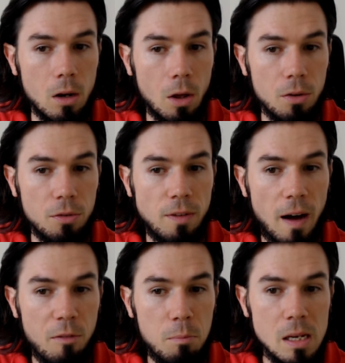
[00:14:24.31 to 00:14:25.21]
another
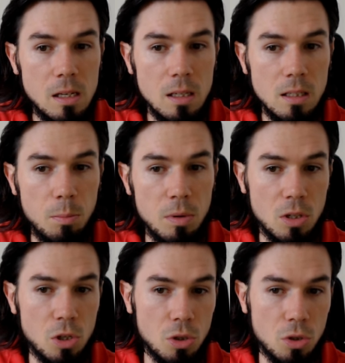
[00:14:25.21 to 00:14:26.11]
5 BTC
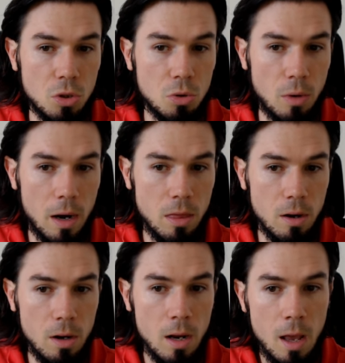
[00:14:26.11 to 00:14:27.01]
positions right
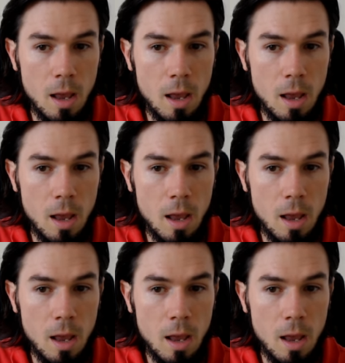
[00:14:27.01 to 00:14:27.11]
there